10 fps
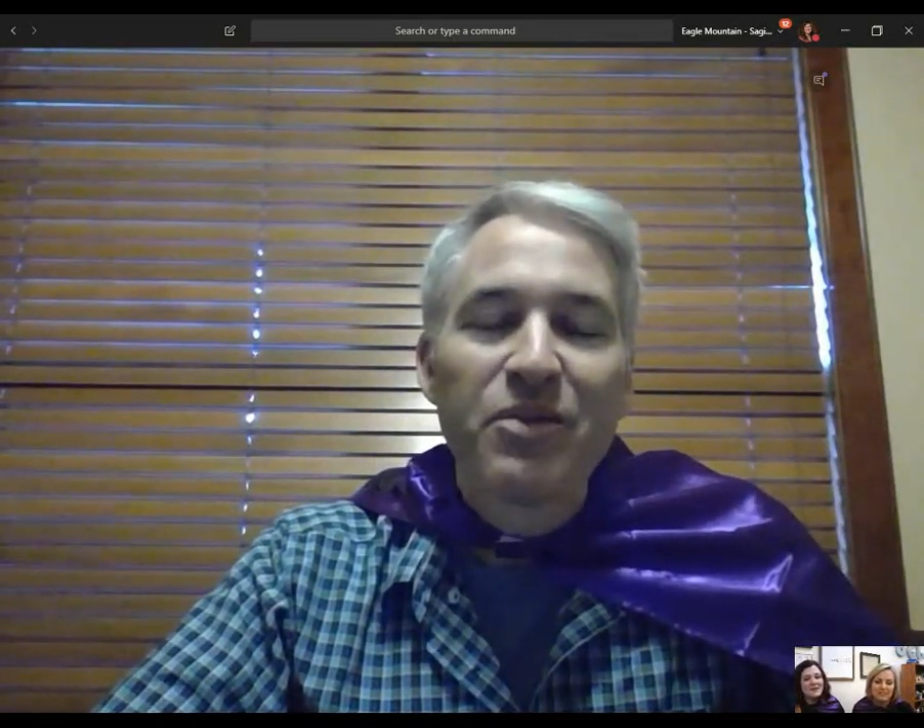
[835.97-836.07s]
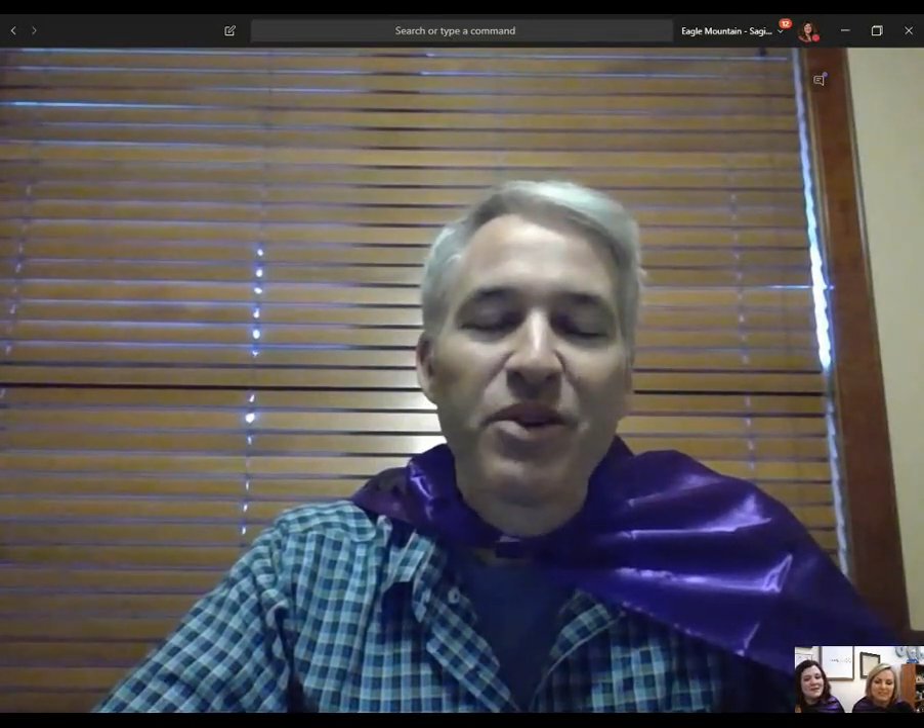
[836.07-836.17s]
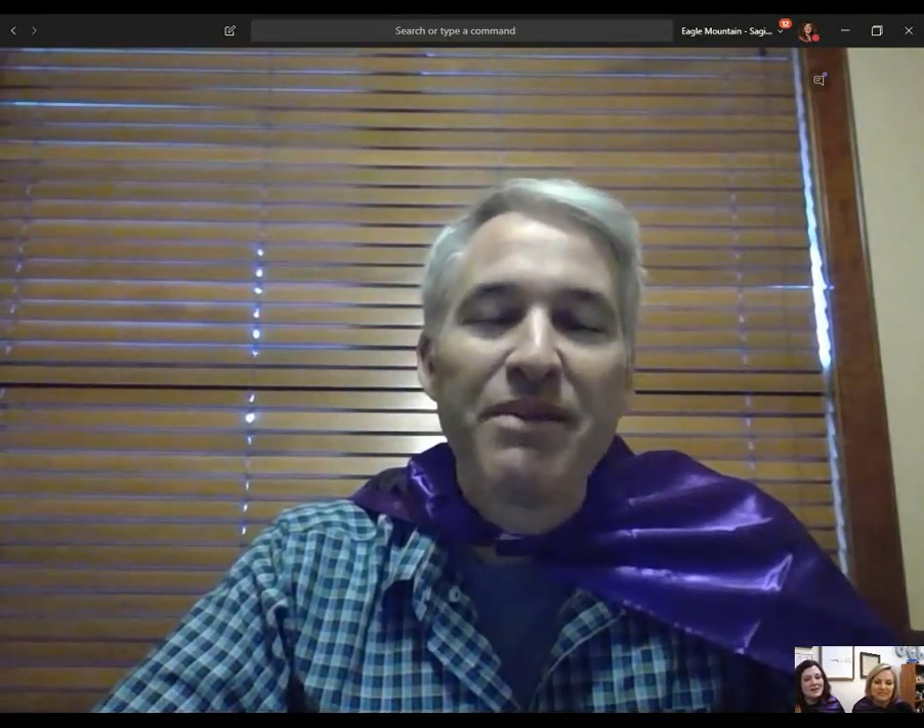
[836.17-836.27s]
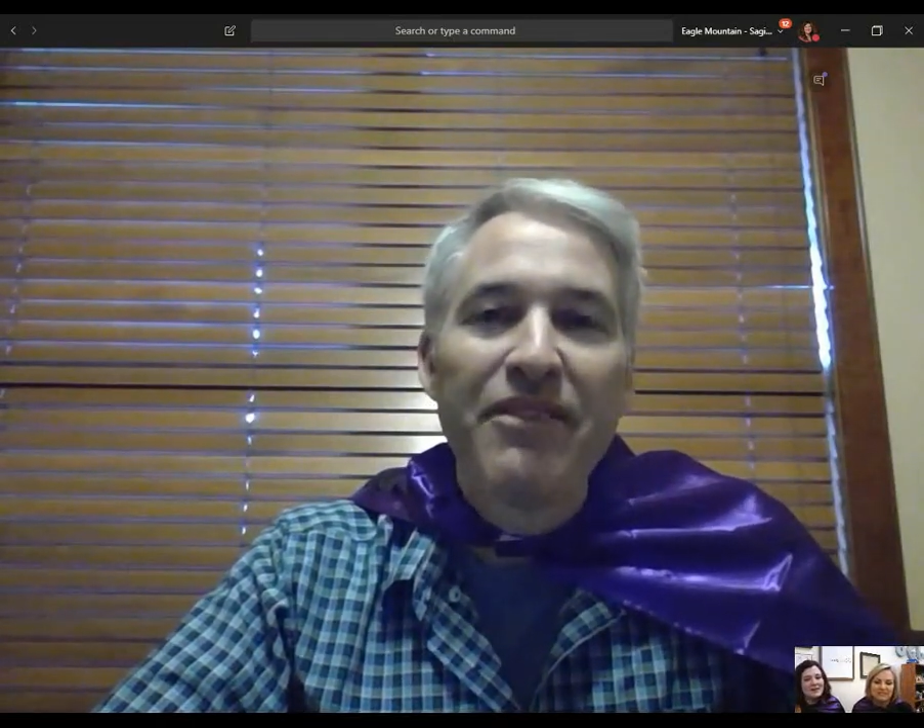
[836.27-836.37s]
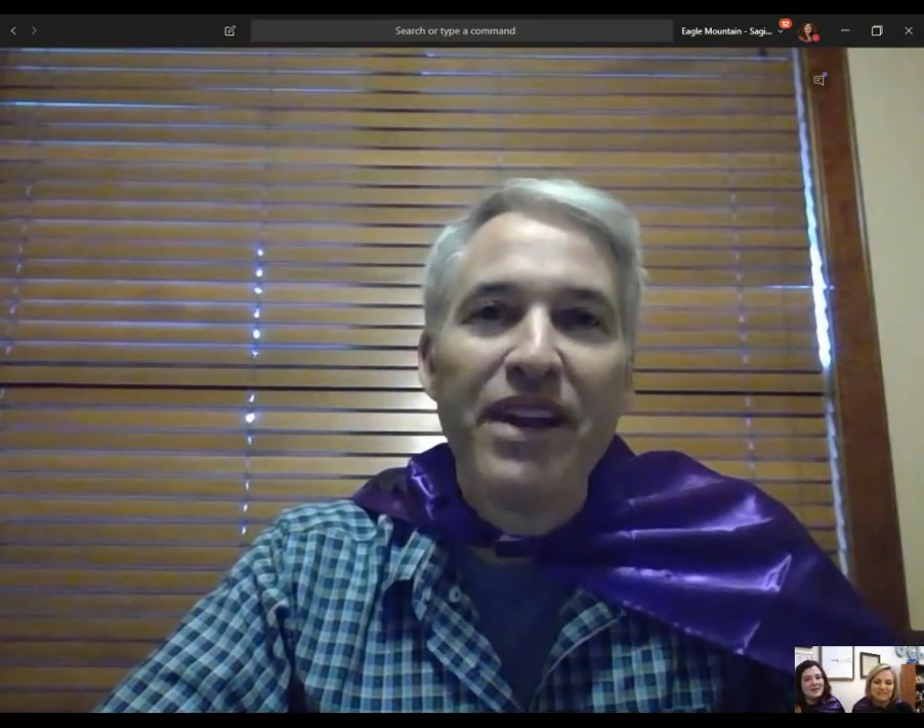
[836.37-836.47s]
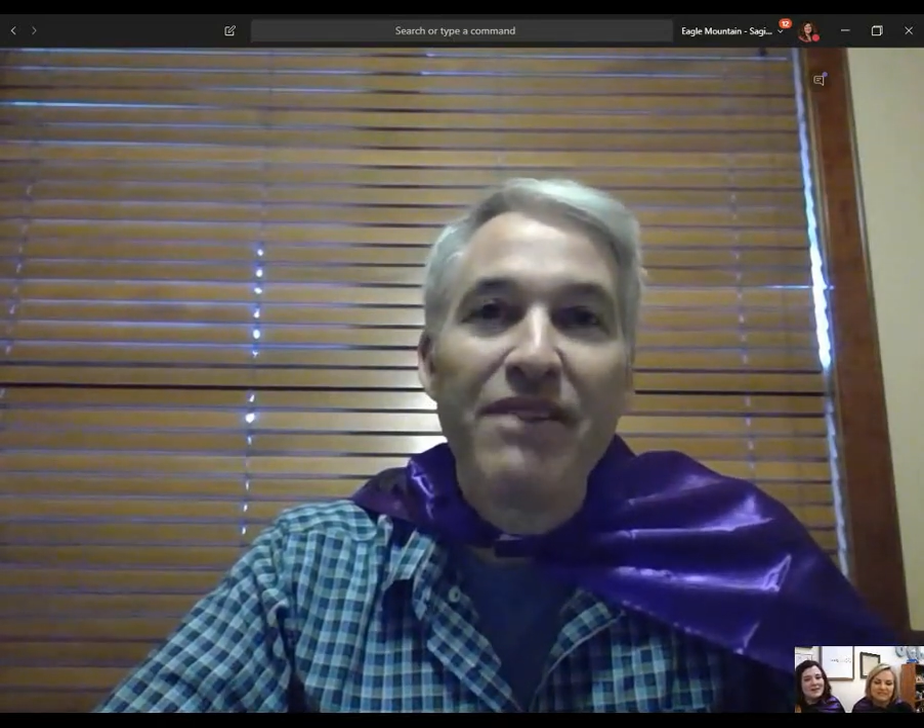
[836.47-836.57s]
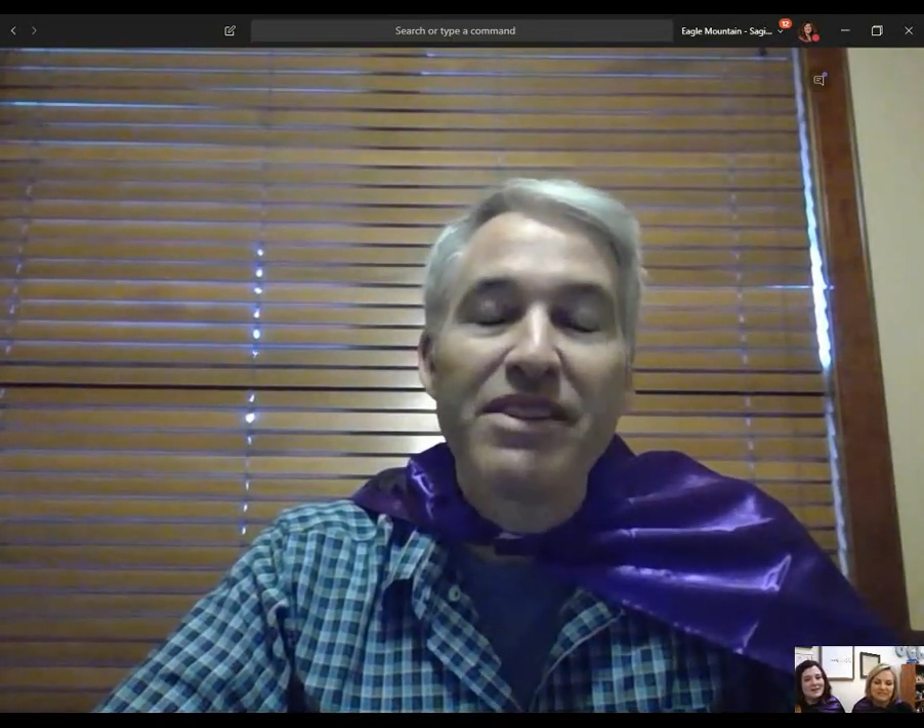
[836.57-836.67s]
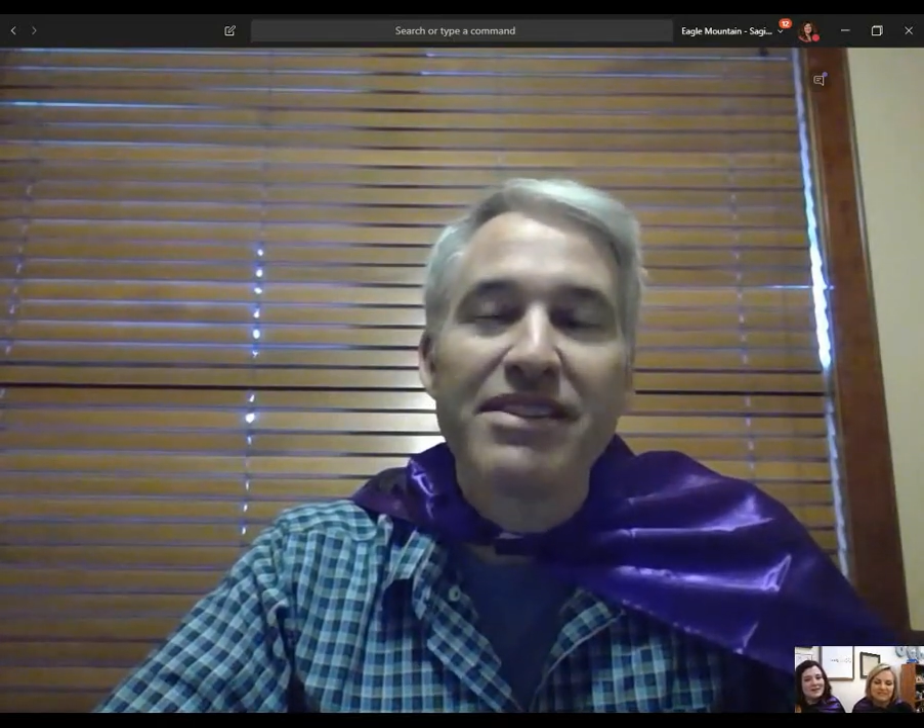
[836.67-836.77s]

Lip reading: One of my favorite